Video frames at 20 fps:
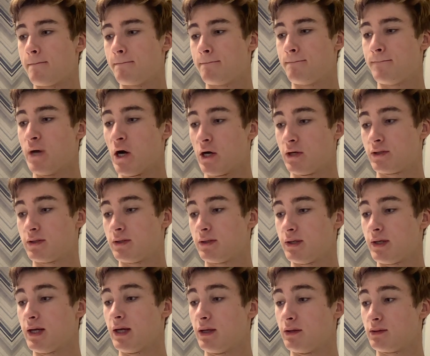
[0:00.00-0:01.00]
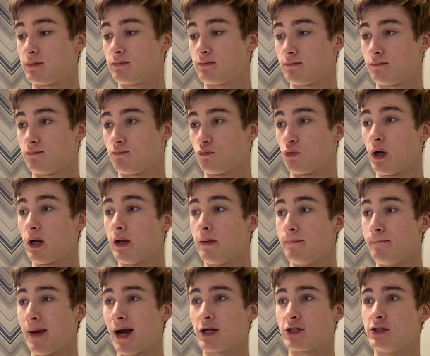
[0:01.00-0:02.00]
but it really
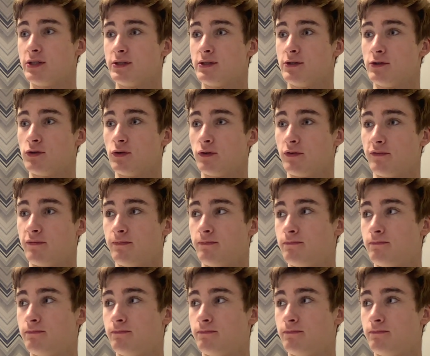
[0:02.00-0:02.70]
matches the sort of